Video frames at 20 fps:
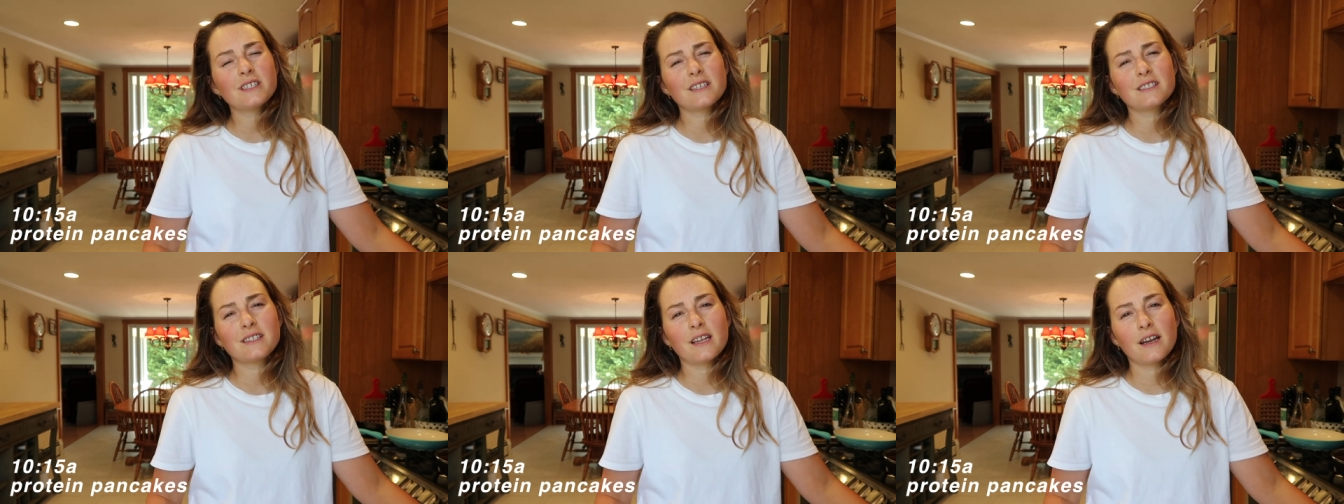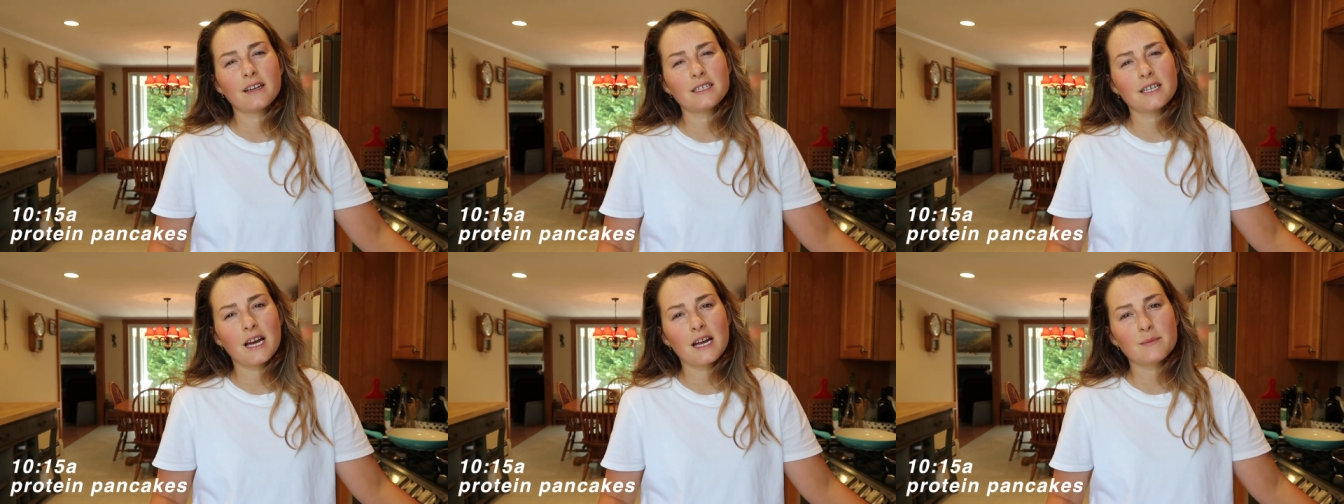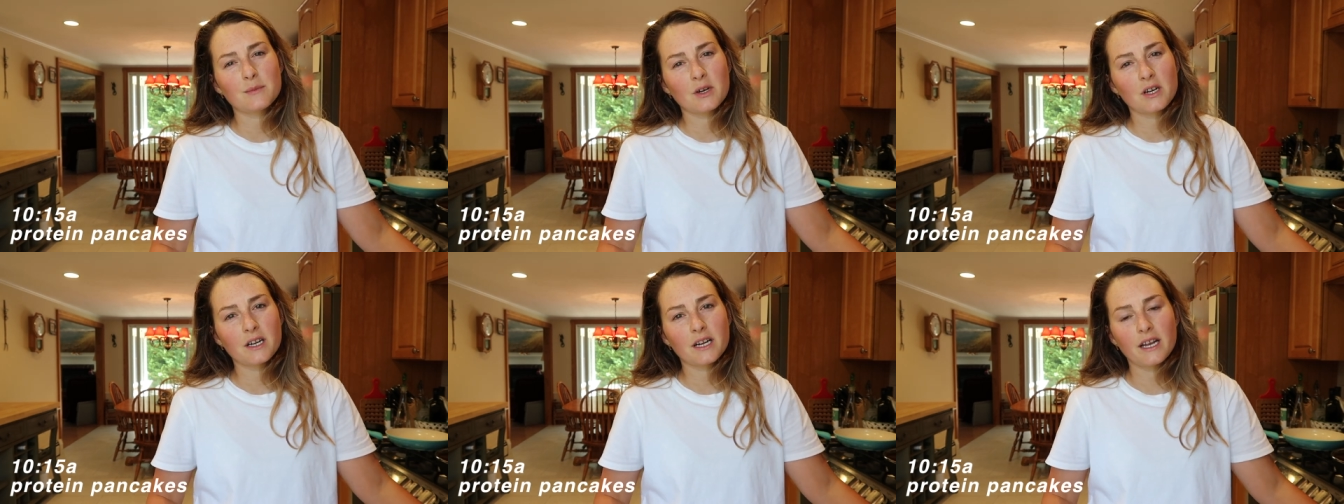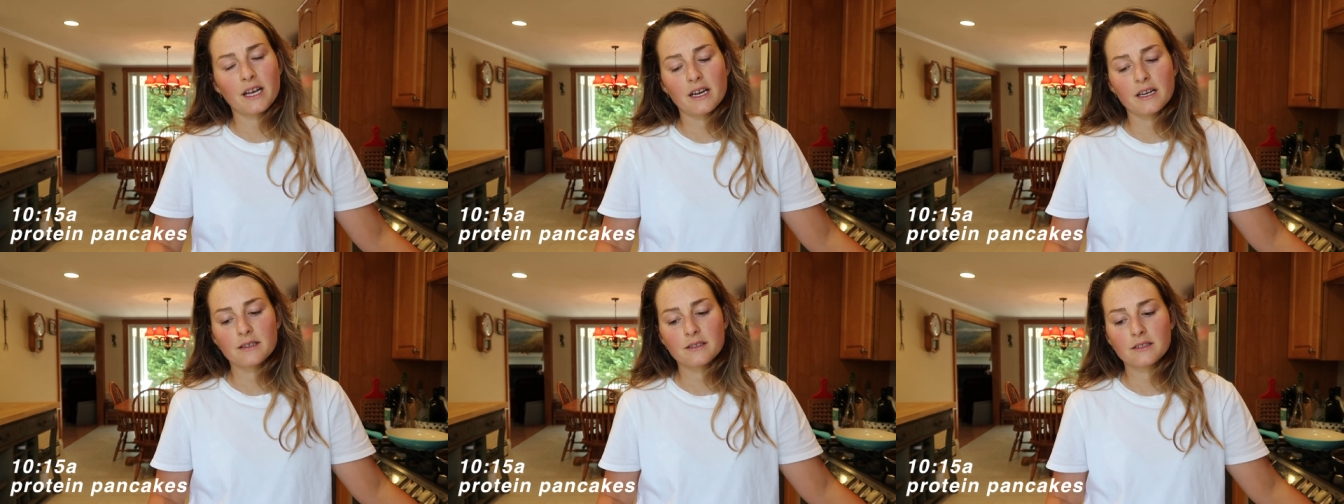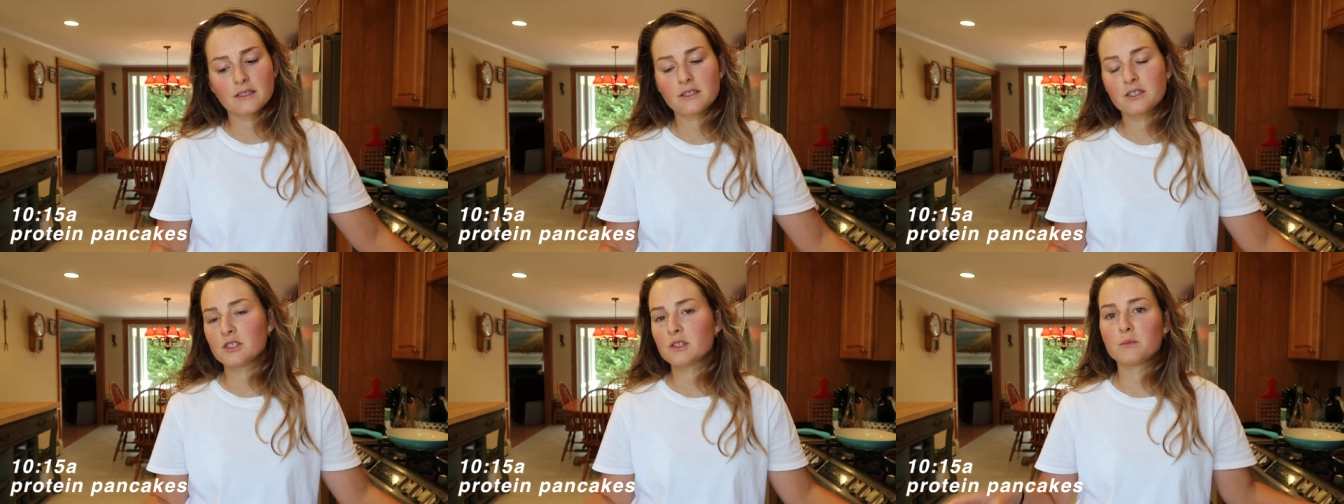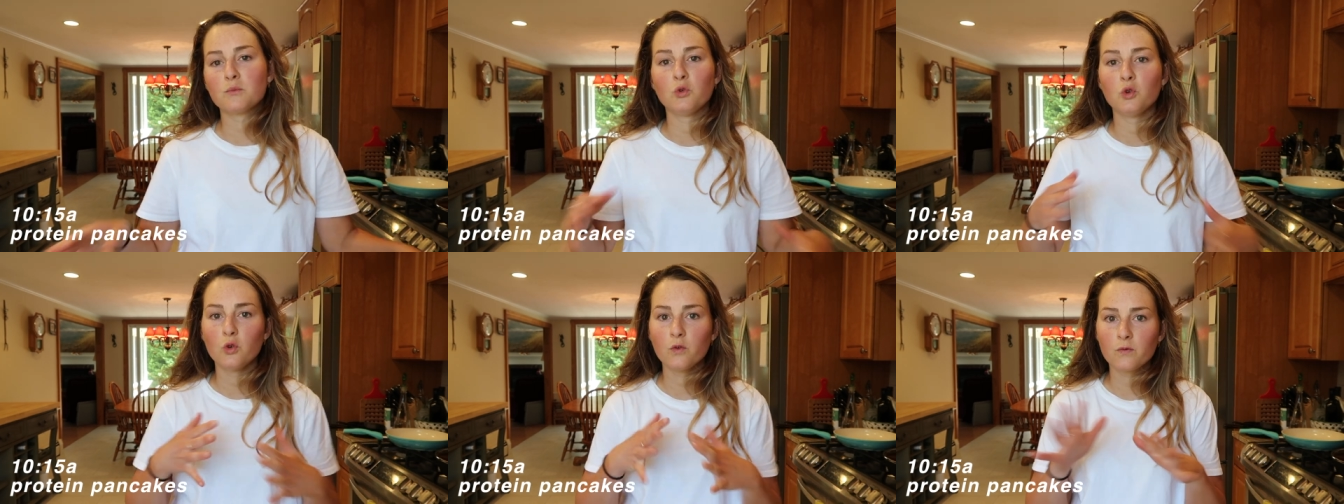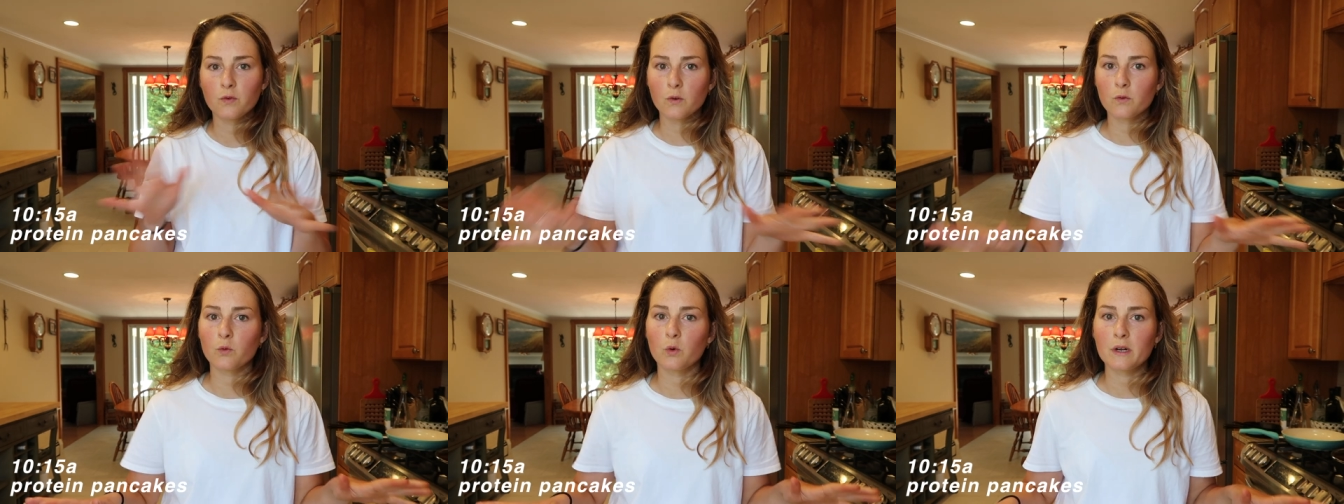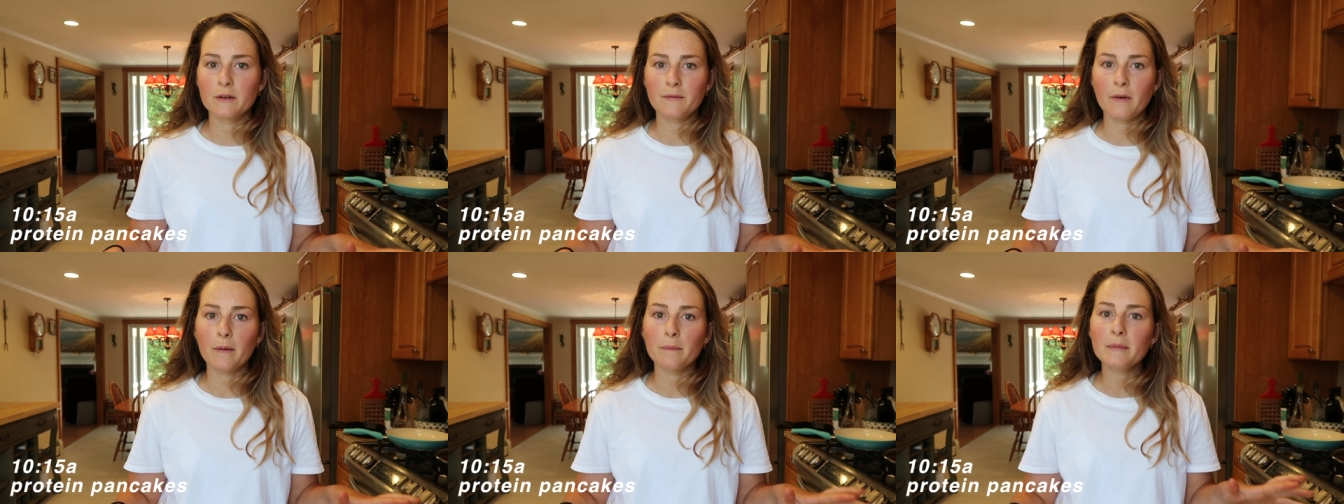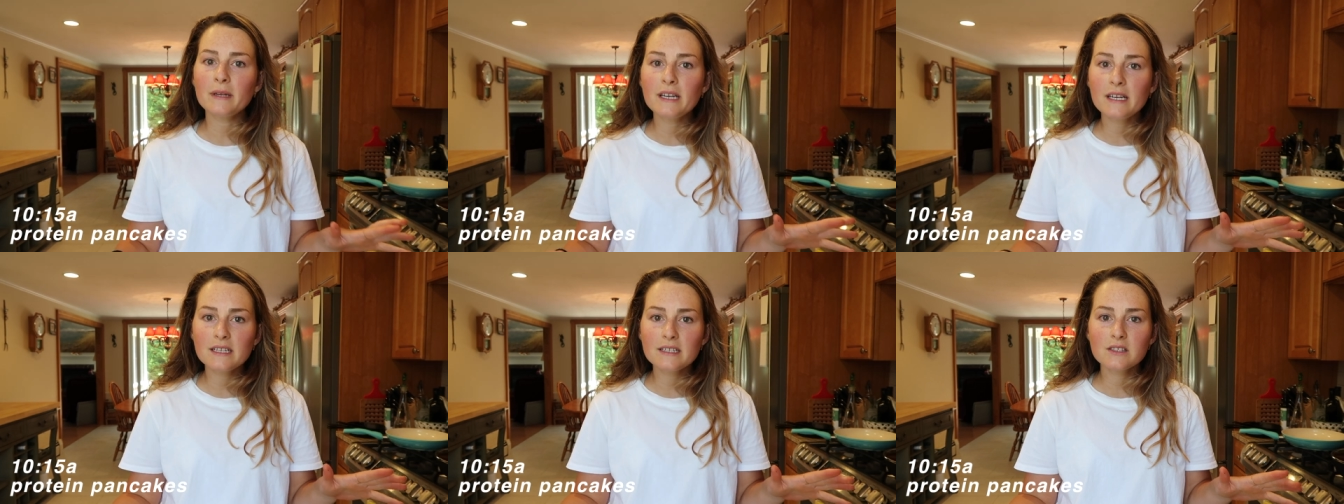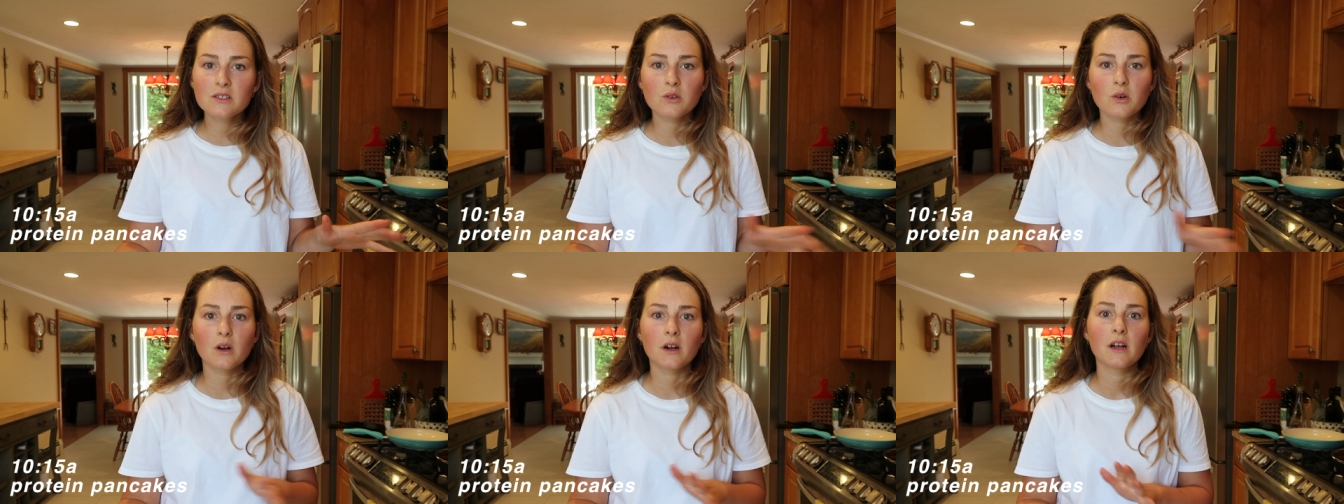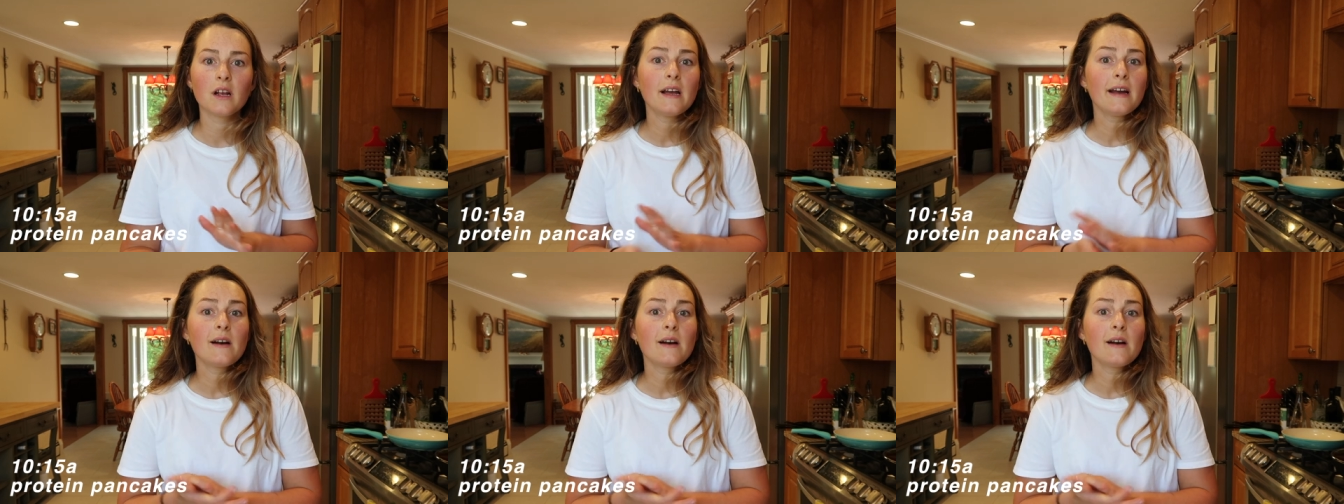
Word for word: like set a timer and just move for 45 minutes or